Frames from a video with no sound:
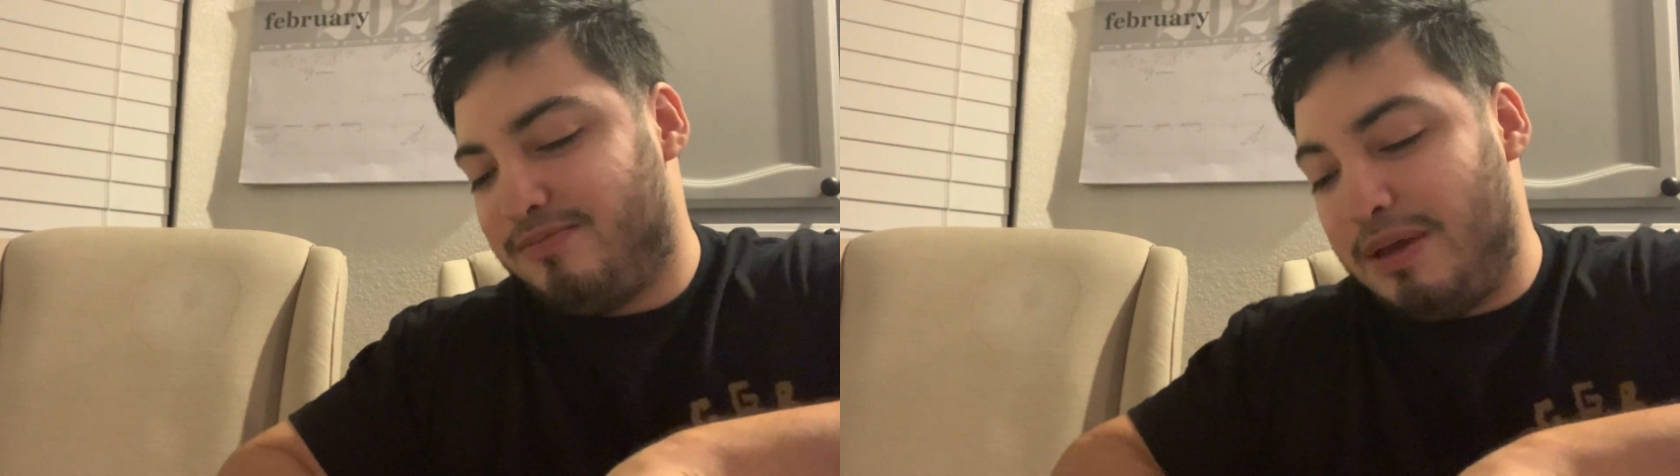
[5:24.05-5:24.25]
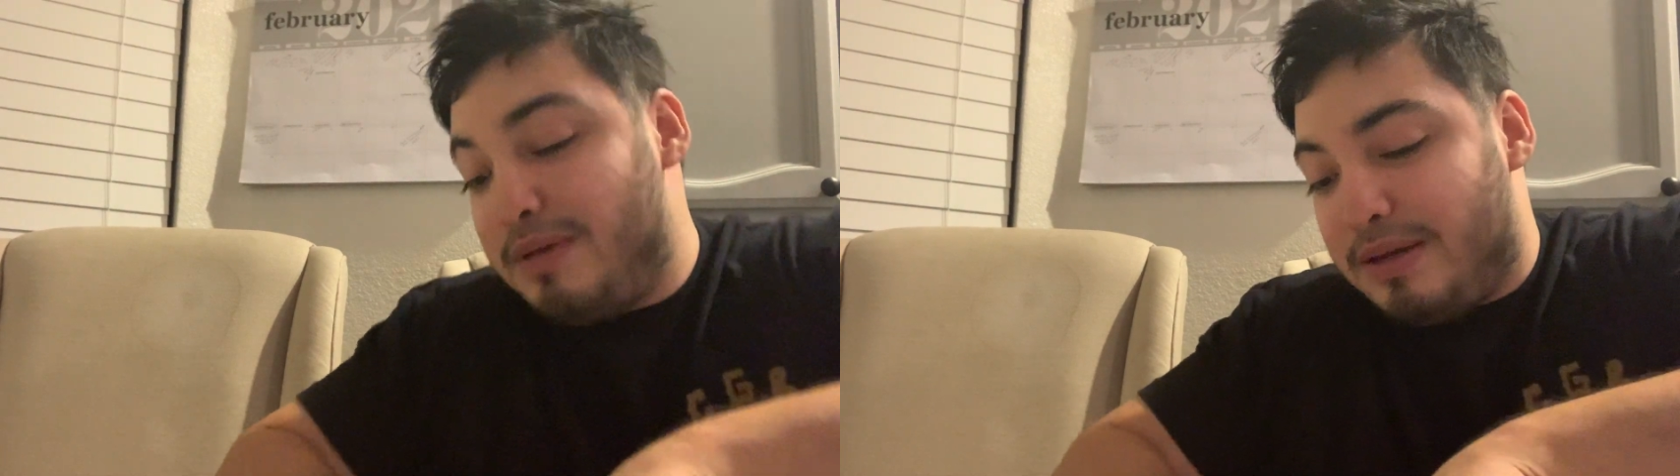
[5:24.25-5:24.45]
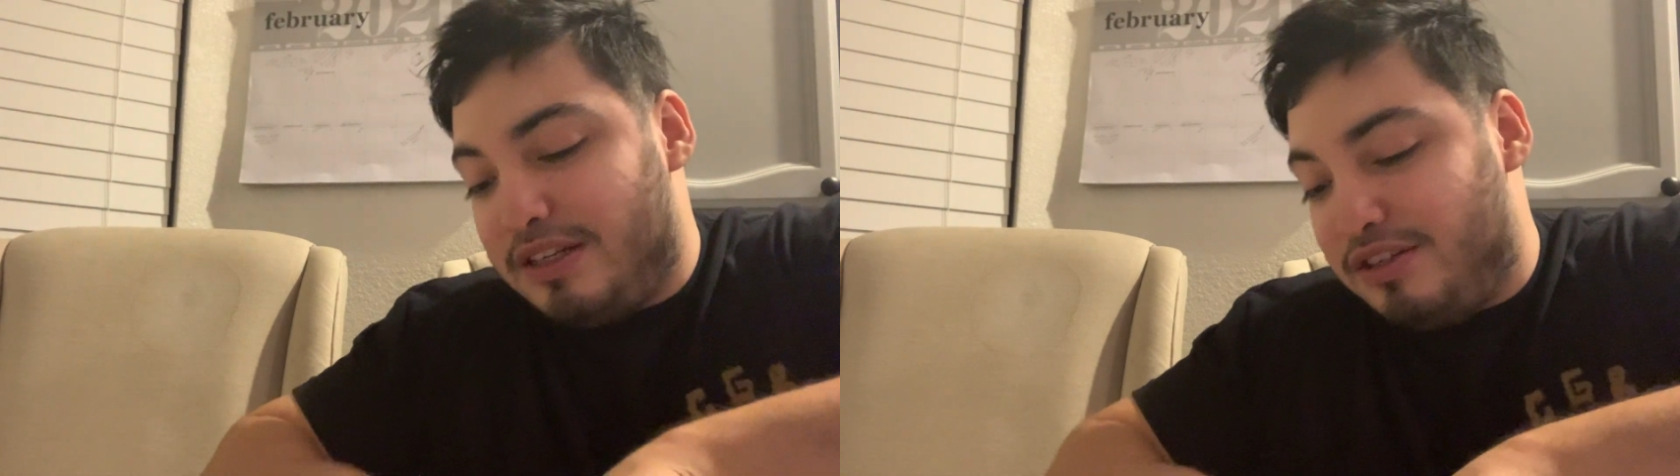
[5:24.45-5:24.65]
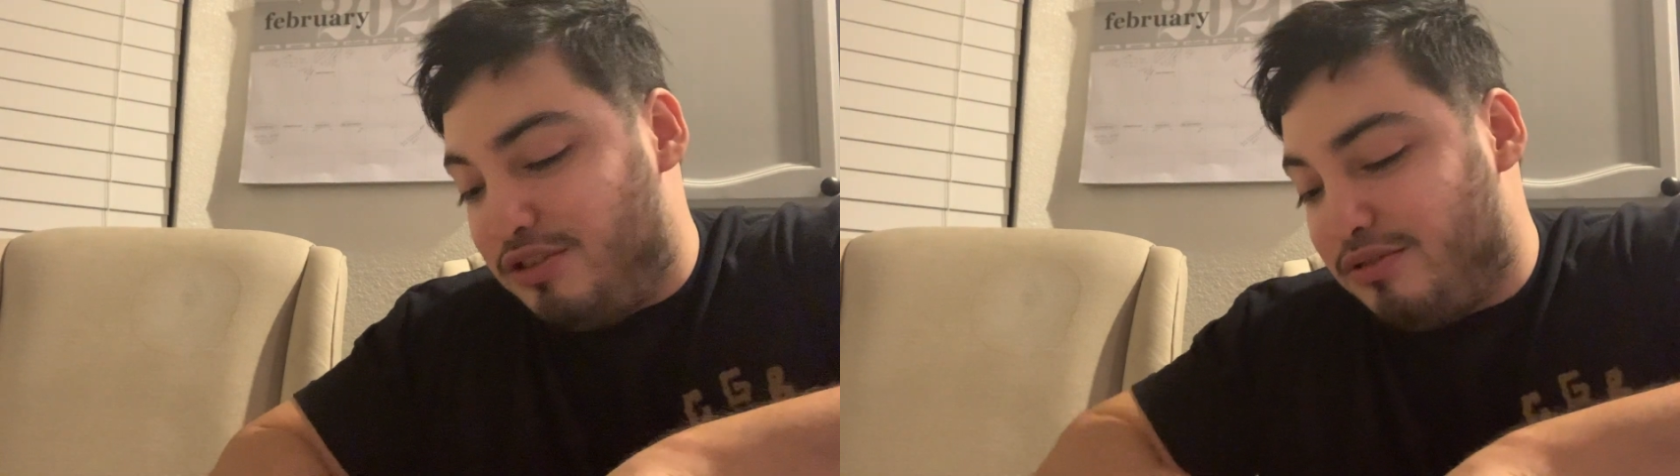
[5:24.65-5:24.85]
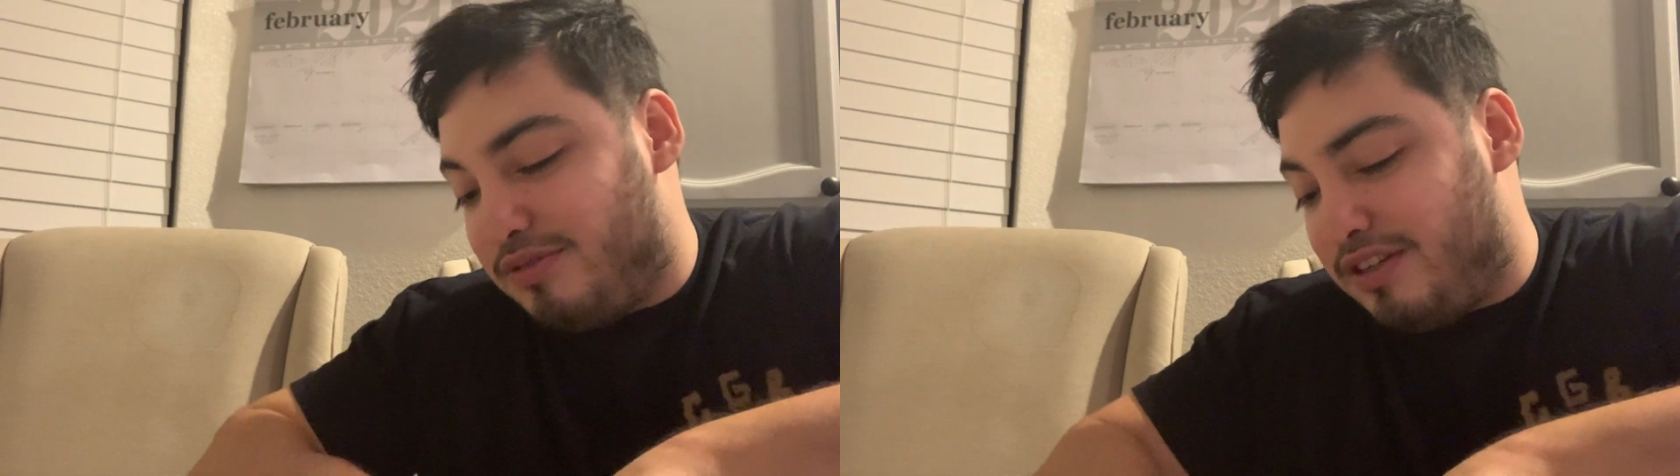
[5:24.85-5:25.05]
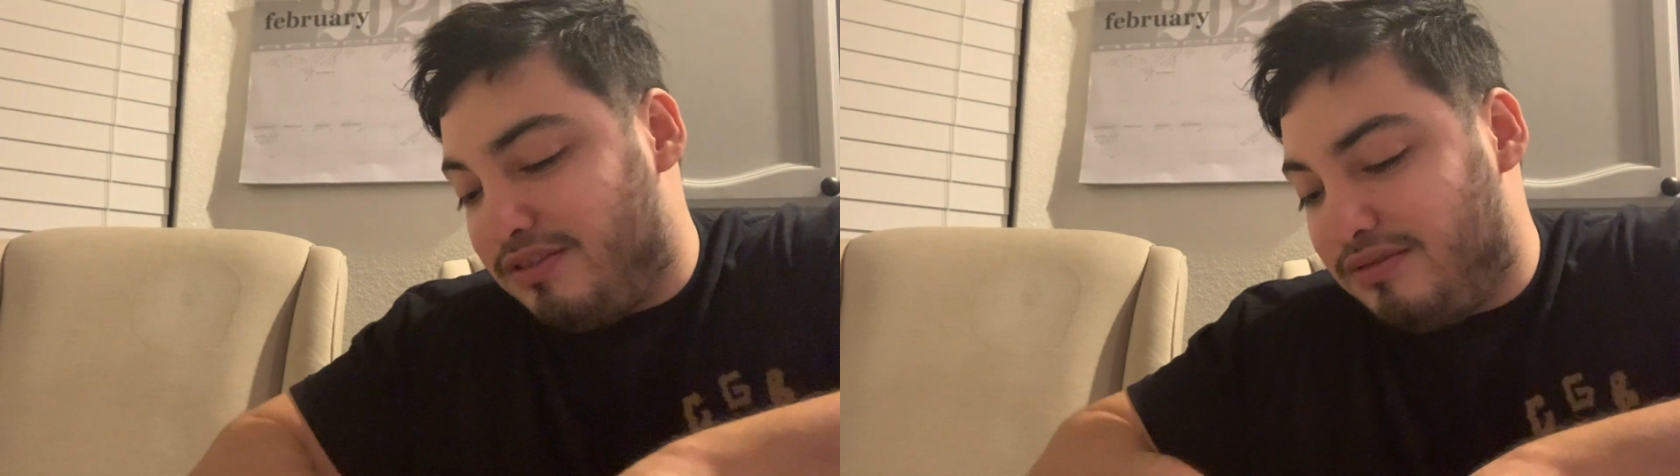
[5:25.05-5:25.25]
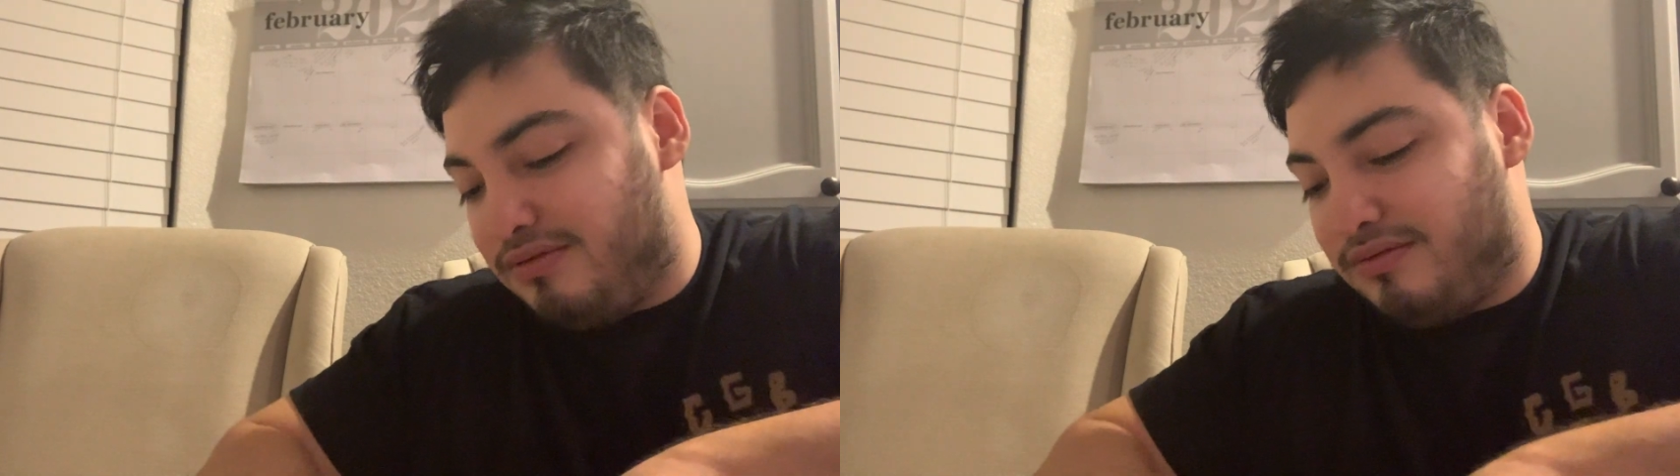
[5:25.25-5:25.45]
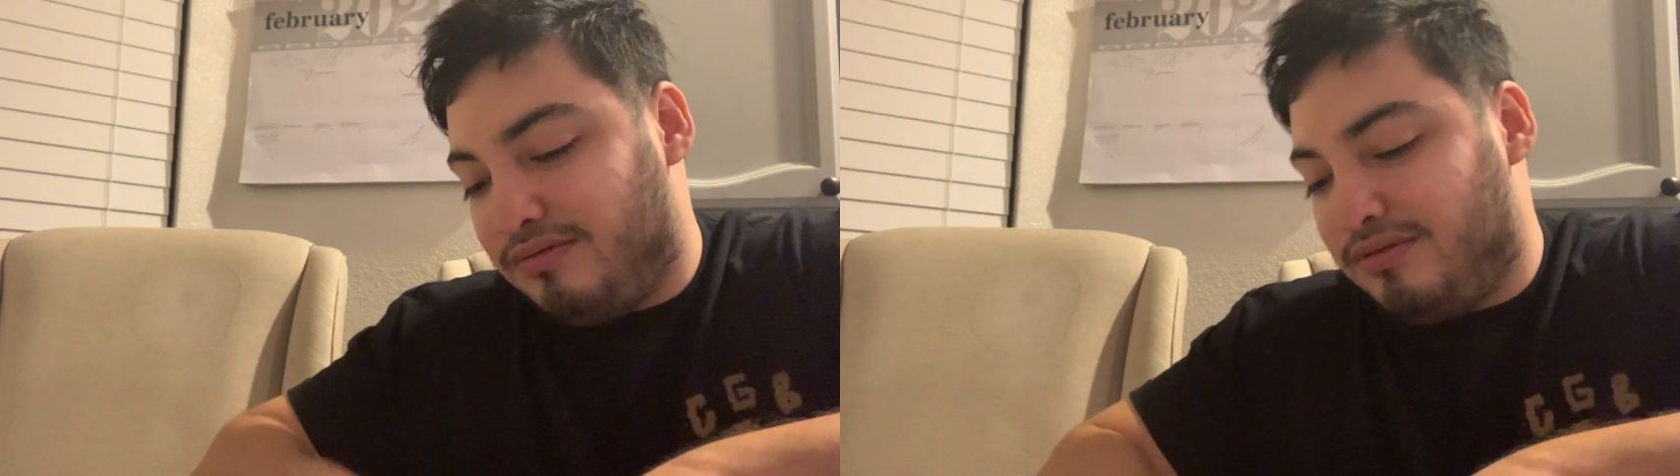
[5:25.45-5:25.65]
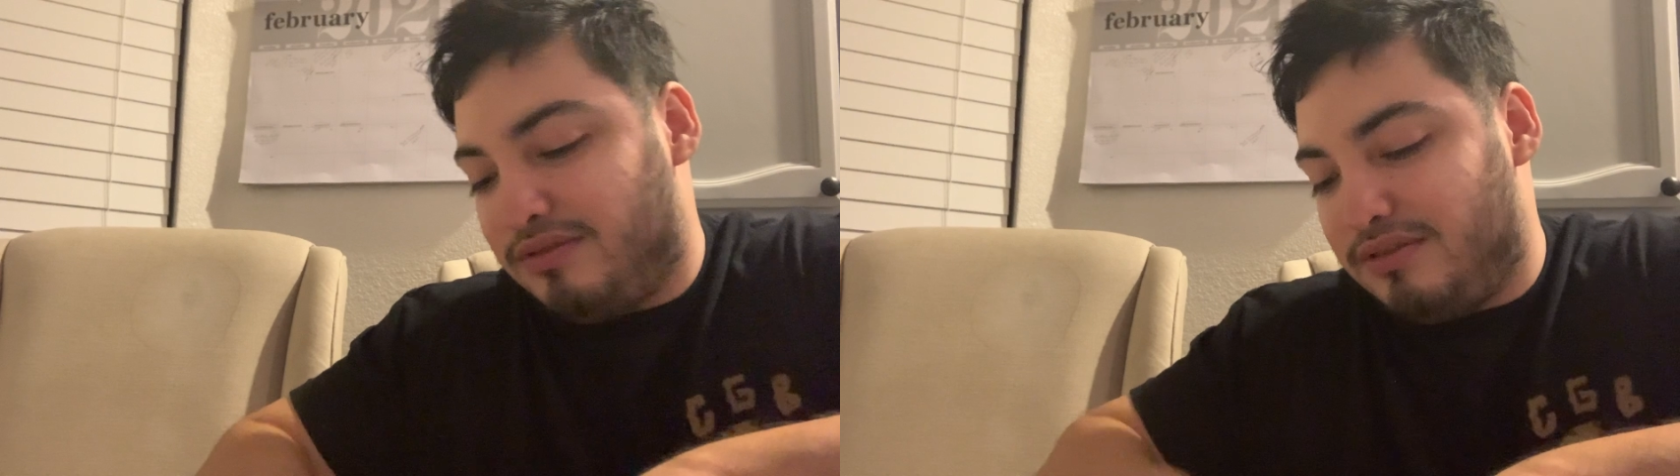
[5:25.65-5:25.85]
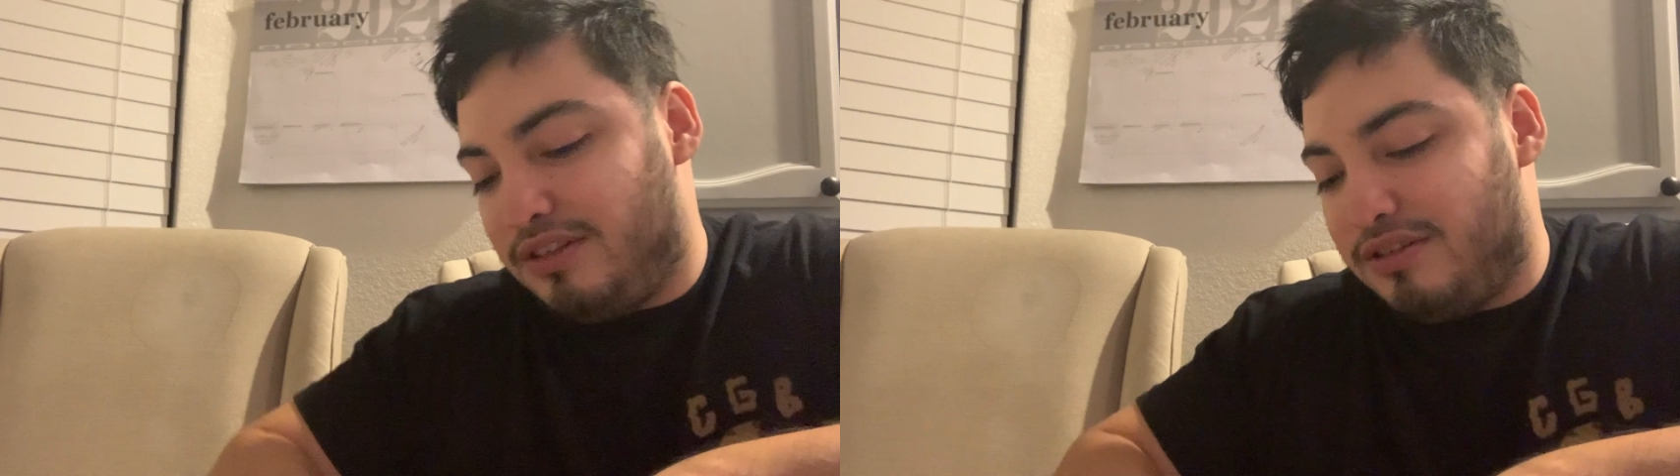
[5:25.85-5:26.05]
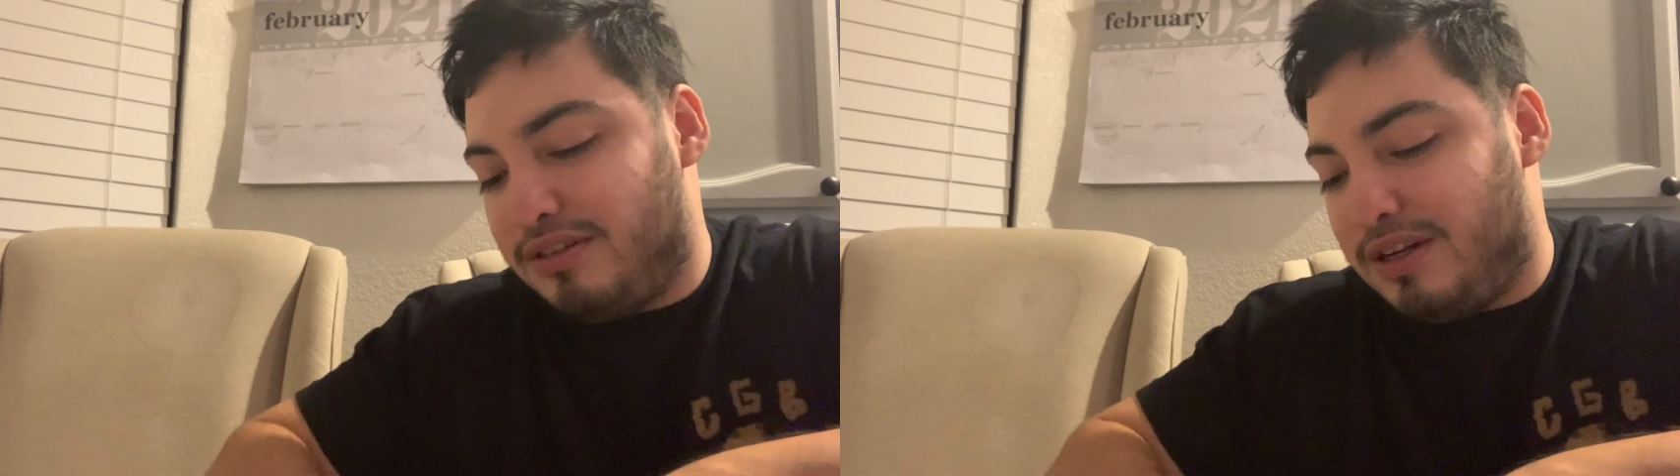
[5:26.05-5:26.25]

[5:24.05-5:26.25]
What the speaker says: Maybe I didn't do it right. You know,